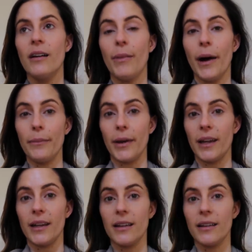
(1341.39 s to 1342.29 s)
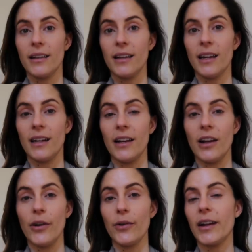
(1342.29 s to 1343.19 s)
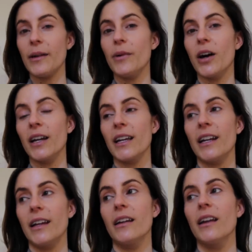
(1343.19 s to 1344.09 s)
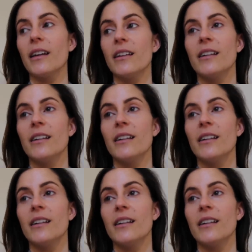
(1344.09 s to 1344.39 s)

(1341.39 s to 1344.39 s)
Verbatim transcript: pumping, and I know that I'm not getting